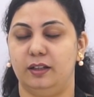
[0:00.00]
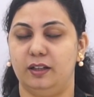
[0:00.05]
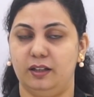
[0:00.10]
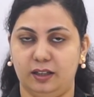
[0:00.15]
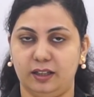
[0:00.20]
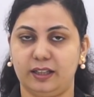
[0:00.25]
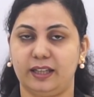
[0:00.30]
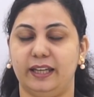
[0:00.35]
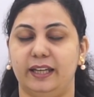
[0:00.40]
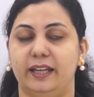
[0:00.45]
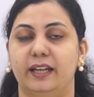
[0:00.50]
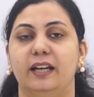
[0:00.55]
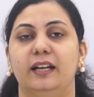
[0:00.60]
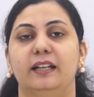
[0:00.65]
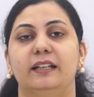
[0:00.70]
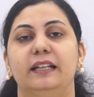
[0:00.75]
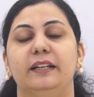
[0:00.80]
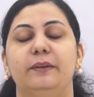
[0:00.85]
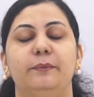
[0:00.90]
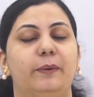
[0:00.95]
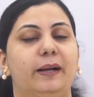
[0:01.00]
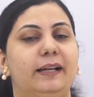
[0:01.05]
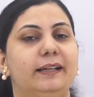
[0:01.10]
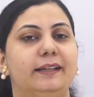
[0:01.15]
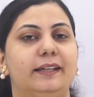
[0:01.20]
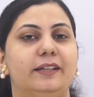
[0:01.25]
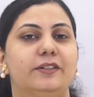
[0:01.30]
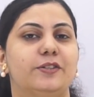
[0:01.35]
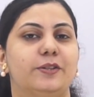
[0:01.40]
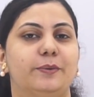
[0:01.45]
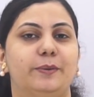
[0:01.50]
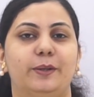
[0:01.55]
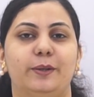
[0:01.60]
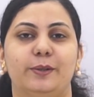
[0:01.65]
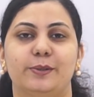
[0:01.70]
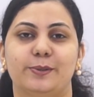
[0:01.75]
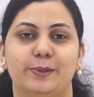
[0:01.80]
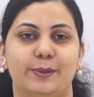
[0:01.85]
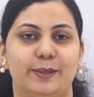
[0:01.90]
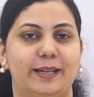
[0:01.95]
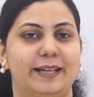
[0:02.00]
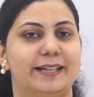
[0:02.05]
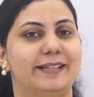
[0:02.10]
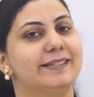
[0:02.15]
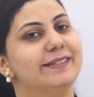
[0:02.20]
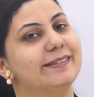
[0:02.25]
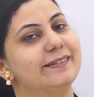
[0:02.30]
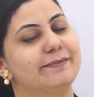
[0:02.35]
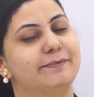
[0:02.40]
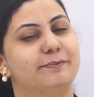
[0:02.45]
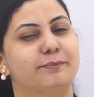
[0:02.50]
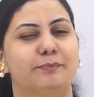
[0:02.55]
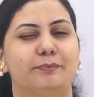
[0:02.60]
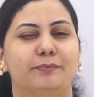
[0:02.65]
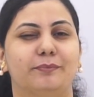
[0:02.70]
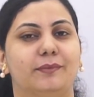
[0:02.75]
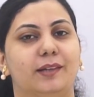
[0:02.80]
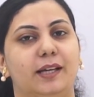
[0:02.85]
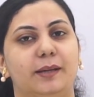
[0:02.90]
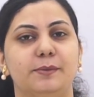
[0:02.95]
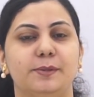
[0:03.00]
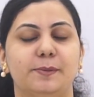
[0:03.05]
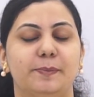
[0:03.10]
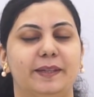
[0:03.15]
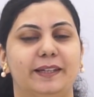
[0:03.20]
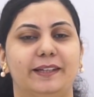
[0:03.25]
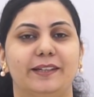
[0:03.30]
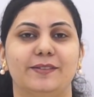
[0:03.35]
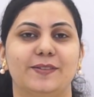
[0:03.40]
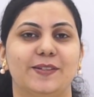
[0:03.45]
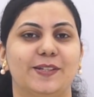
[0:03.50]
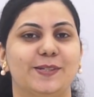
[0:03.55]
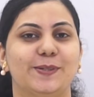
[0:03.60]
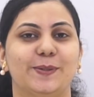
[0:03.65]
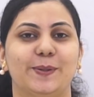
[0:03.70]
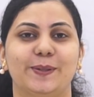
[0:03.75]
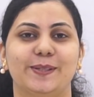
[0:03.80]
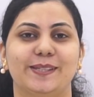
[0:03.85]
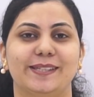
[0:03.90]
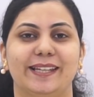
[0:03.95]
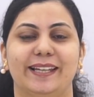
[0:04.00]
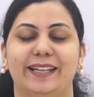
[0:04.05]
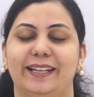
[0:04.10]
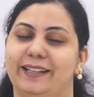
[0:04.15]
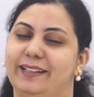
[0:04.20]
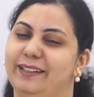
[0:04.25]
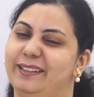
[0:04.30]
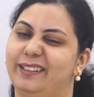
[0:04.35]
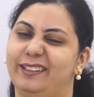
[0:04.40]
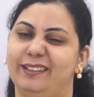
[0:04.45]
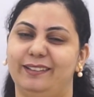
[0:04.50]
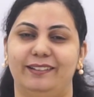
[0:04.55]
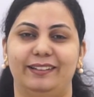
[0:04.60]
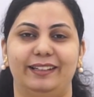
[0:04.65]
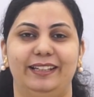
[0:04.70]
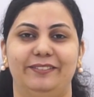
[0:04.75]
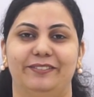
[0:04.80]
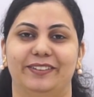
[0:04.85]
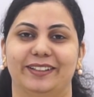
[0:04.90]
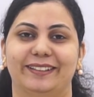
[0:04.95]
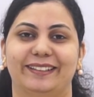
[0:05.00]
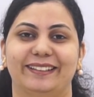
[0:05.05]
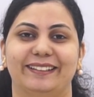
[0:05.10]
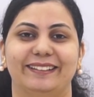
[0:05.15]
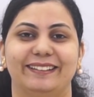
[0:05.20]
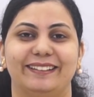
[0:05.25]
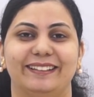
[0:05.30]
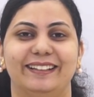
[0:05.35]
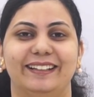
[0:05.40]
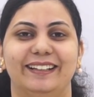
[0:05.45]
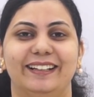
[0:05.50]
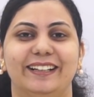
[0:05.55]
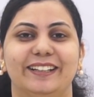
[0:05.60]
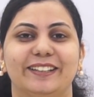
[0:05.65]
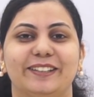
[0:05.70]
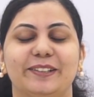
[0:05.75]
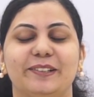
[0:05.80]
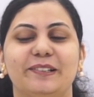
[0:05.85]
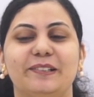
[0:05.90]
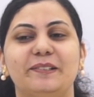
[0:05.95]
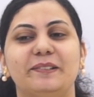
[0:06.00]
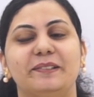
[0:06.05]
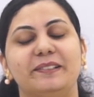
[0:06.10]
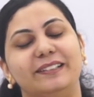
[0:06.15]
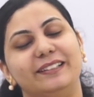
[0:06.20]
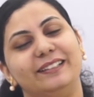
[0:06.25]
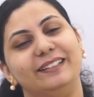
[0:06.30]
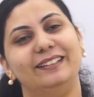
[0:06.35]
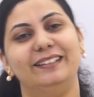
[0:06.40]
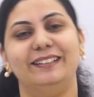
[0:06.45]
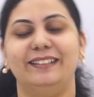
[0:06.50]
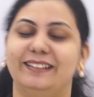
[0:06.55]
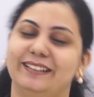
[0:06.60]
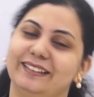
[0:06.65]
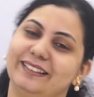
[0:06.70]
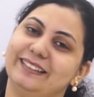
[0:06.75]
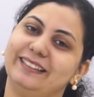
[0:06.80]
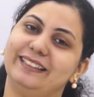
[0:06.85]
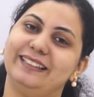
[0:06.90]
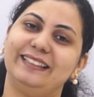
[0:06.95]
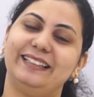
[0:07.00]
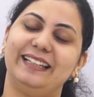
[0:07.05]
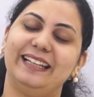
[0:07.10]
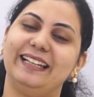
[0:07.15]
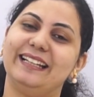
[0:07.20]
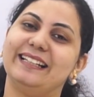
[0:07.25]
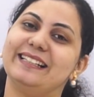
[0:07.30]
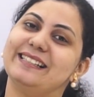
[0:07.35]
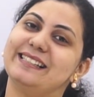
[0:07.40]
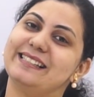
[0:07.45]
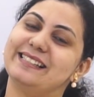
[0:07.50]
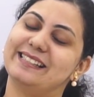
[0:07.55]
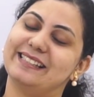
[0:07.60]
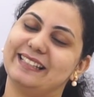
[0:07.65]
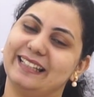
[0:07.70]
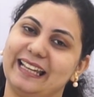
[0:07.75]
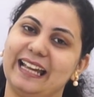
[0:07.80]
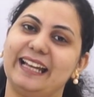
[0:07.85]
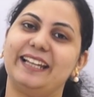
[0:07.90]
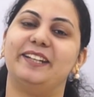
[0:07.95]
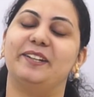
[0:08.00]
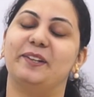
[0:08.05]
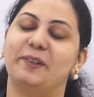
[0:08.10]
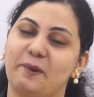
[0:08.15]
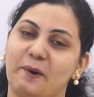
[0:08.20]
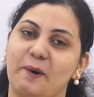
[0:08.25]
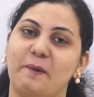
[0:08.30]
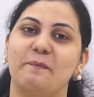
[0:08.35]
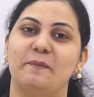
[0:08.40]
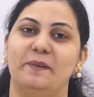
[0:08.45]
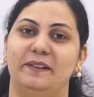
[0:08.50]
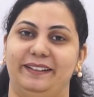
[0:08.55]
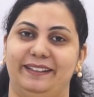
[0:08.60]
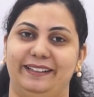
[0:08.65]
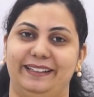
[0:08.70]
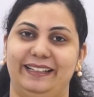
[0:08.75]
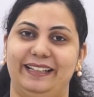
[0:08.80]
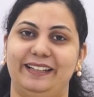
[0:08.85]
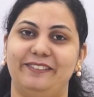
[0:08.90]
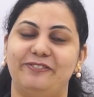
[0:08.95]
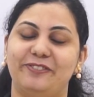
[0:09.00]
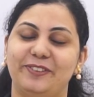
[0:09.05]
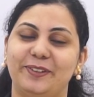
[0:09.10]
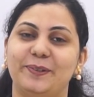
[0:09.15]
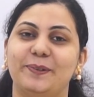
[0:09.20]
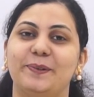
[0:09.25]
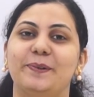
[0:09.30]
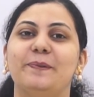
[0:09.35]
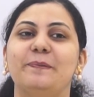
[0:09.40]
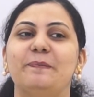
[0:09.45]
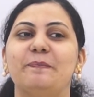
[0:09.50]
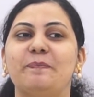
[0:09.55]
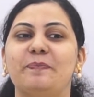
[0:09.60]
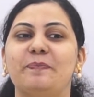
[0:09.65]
Okay, then one day she will also realize, I'm speaking, she's not saying anything, leave it. So the things get normal if you